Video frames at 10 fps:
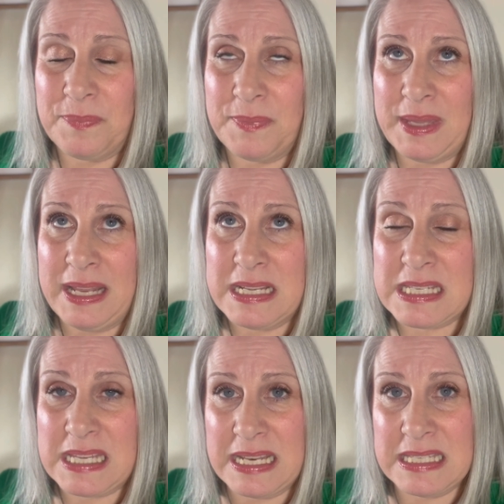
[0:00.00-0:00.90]
a
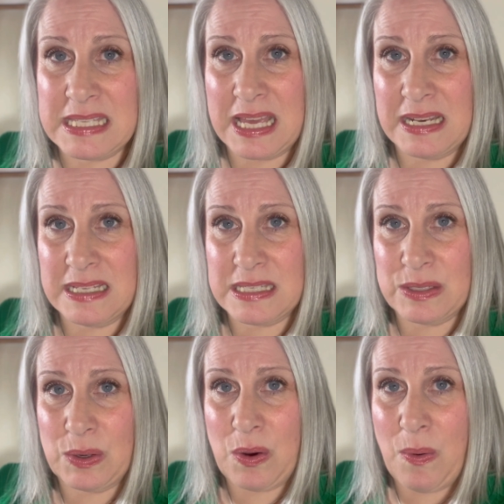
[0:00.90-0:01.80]
sense, that
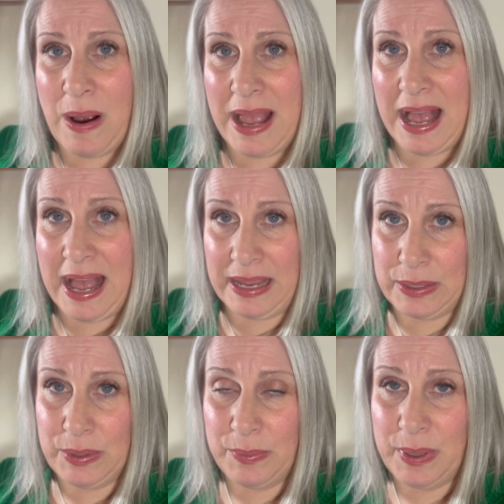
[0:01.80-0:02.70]
isn't quite
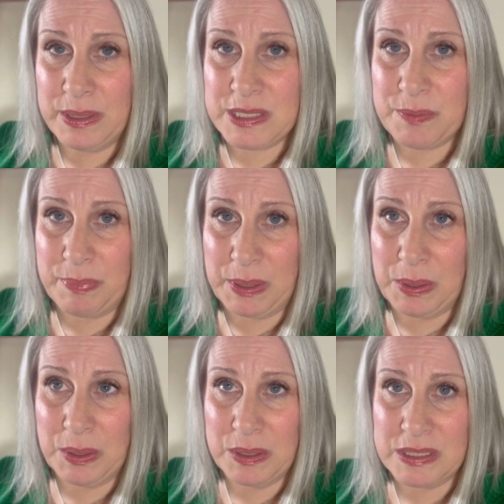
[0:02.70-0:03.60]
accurate,
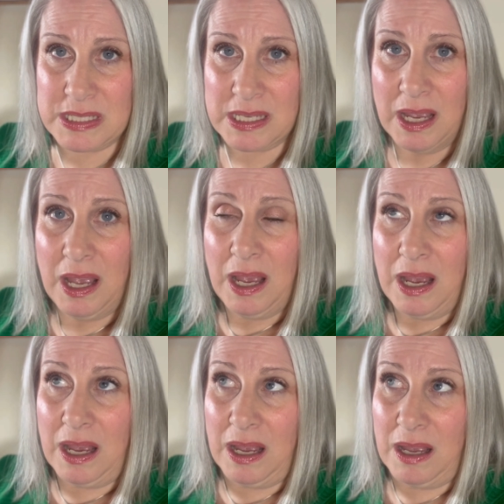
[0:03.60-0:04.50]
because
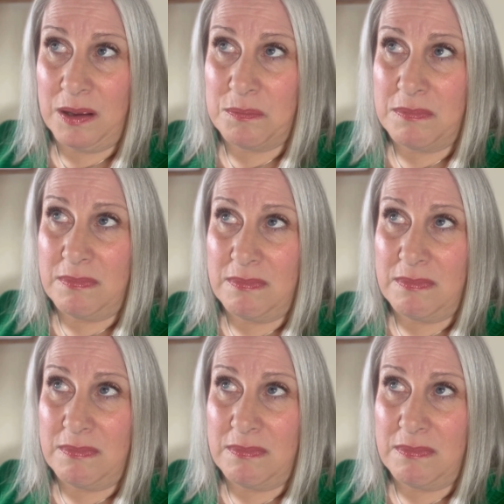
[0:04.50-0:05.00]
I'm